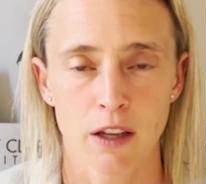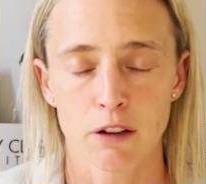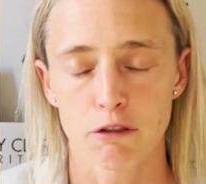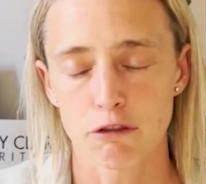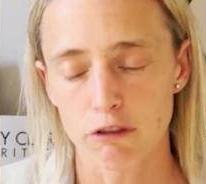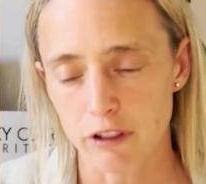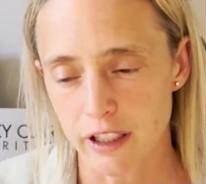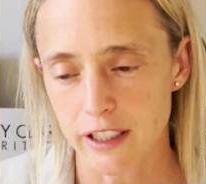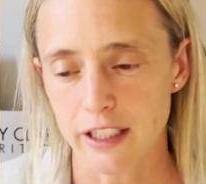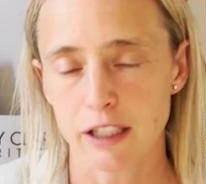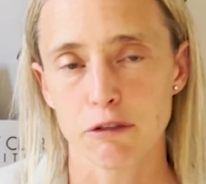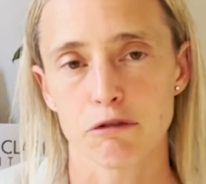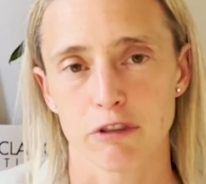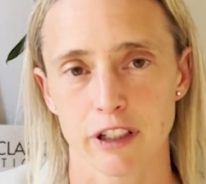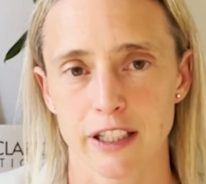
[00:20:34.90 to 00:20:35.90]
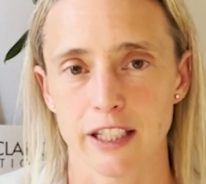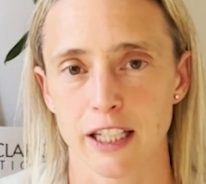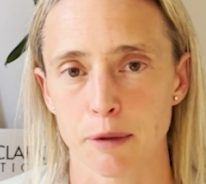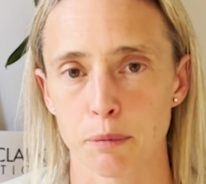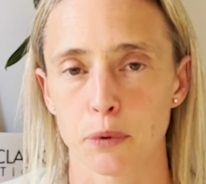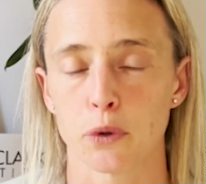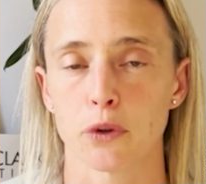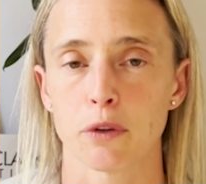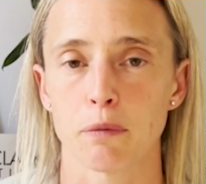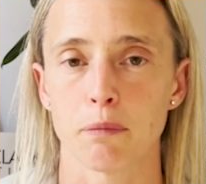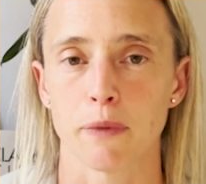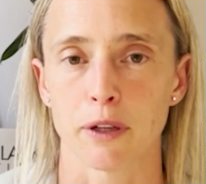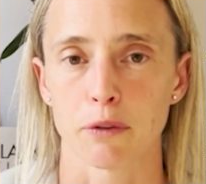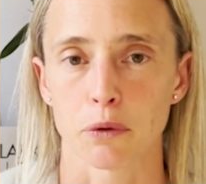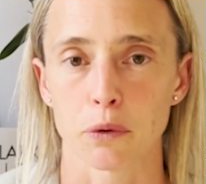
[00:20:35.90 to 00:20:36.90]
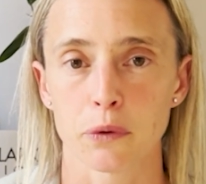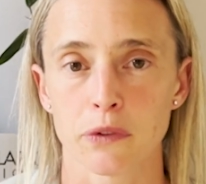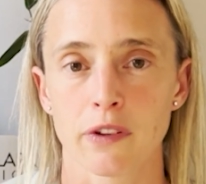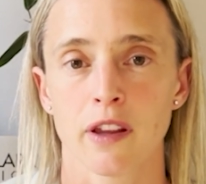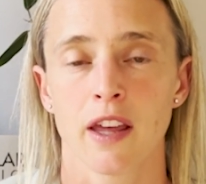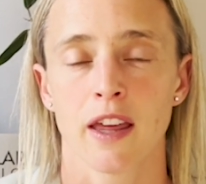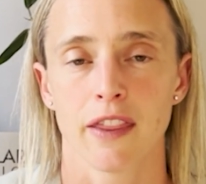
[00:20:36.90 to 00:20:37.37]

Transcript: Really, really important minerals